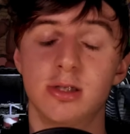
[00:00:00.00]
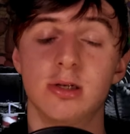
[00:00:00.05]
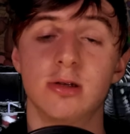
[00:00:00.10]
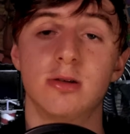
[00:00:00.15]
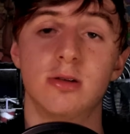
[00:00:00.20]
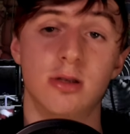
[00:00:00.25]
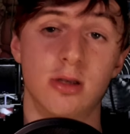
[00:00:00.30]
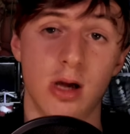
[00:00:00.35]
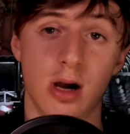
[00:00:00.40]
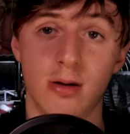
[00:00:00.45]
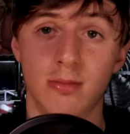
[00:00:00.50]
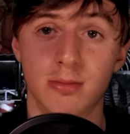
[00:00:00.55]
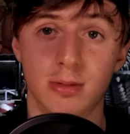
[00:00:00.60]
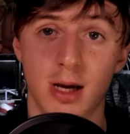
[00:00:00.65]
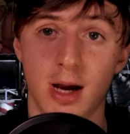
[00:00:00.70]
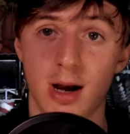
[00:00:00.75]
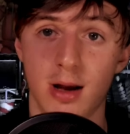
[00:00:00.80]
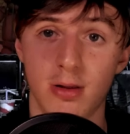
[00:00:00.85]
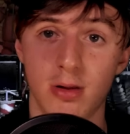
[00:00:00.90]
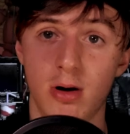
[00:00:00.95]
just dumb
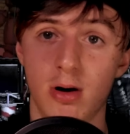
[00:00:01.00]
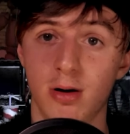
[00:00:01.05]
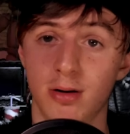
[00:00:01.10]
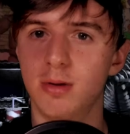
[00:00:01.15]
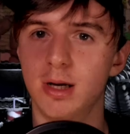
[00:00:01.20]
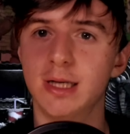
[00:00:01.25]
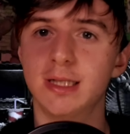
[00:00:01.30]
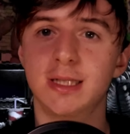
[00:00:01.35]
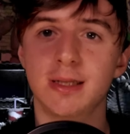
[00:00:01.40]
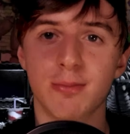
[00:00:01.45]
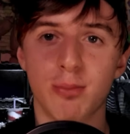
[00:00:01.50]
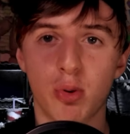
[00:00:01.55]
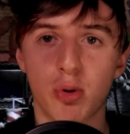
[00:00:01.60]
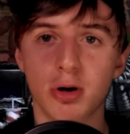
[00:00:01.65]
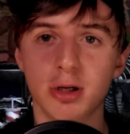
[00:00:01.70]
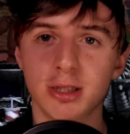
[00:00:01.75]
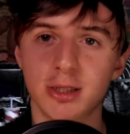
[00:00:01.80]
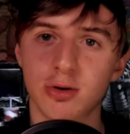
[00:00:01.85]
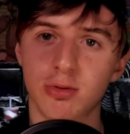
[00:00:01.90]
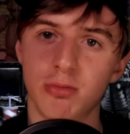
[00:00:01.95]
dialogue. It's
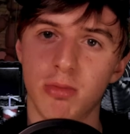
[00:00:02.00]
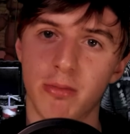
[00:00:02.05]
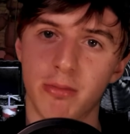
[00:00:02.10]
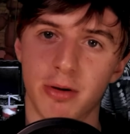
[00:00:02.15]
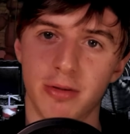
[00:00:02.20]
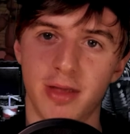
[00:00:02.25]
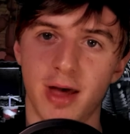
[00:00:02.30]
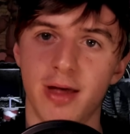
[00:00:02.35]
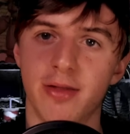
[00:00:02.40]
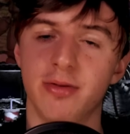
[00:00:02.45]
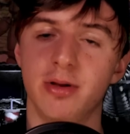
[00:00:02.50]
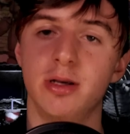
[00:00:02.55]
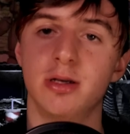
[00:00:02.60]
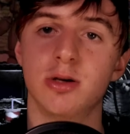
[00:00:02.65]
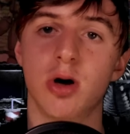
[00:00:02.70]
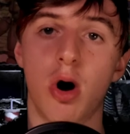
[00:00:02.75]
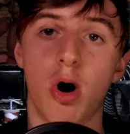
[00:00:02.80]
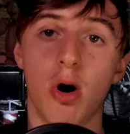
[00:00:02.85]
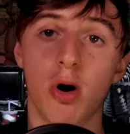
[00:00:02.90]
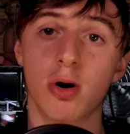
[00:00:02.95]
important to remember that these
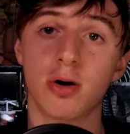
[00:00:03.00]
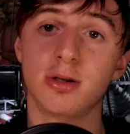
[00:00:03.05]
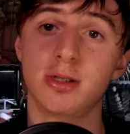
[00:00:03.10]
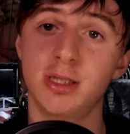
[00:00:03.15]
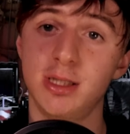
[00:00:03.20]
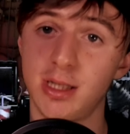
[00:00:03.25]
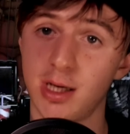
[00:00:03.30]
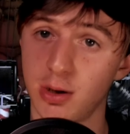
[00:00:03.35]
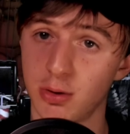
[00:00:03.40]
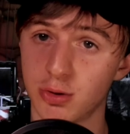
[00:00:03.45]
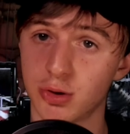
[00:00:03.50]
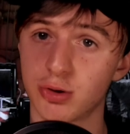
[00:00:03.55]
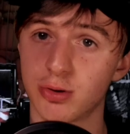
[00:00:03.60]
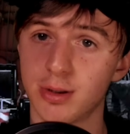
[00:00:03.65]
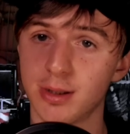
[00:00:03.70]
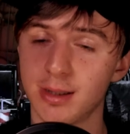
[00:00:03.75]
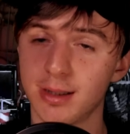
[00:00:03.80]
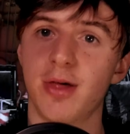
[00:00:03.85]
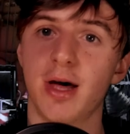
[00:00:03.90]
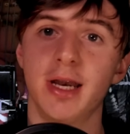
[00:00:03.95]
are
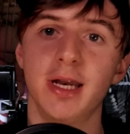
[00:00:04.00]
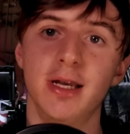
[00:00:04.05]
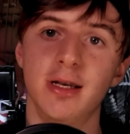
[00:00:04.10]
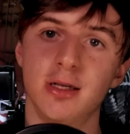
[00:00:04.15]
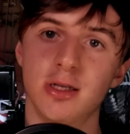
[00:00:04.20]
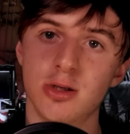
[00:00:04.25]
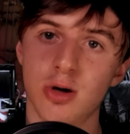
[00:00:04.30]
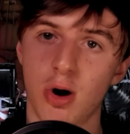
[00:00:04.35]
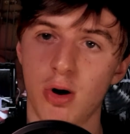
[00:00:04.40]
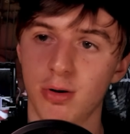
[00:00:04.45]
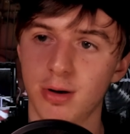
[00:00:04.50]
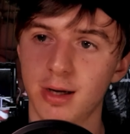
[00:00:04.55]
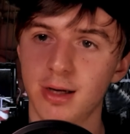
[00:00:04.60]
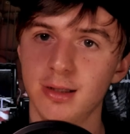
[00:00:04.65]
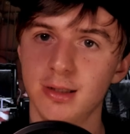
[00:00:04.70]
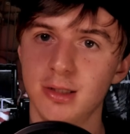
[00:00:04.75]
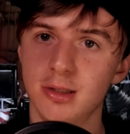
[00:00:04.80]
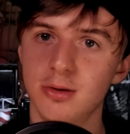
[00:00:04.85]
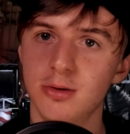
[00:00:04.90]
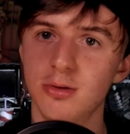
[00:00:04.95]
children that he's talking
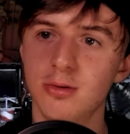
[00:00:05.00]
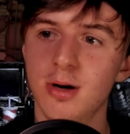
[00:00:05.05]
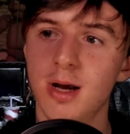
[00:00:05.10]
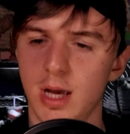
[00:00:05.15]
to.